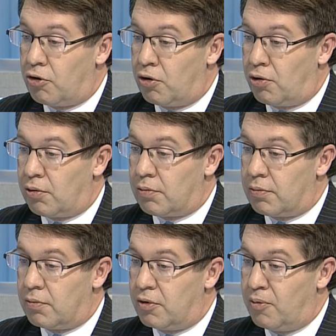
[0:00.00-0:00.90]

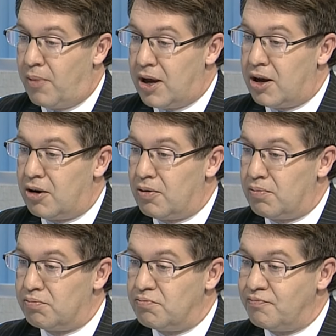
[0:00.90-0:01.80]
the
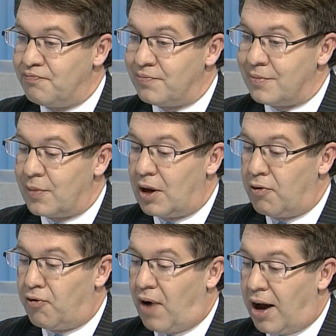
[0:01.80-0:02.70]
main
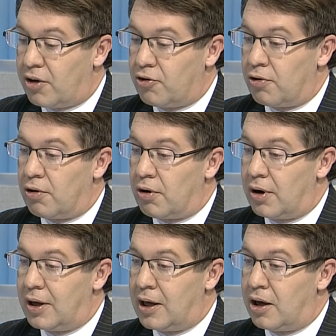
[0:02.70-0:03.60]

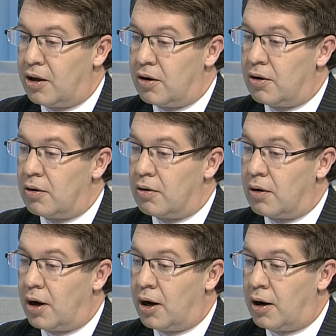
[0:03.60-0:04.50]
factor
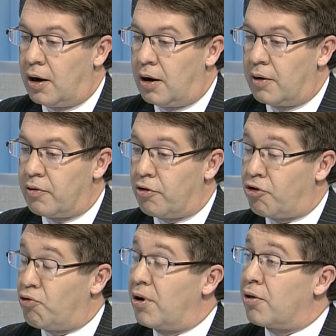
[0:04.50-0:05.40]
in
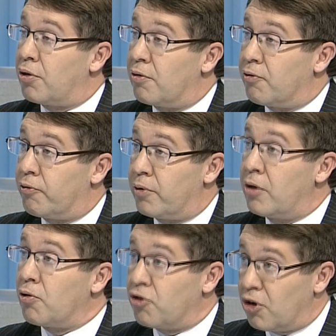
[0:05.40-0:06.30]
strength of
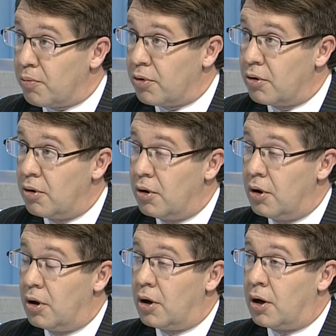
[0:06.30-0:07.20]
leadership
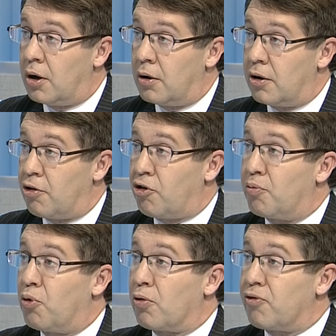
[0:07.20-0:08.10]
is
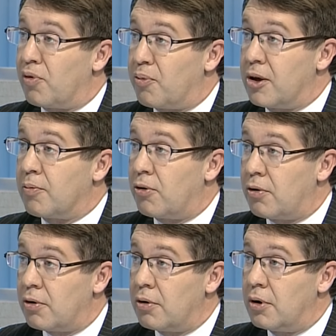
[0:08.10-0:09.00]
support from the people.
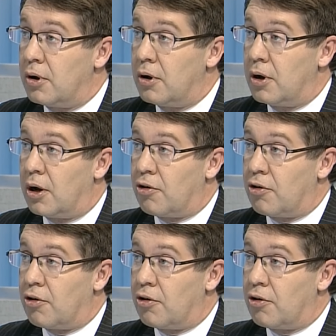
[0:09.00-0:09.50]
And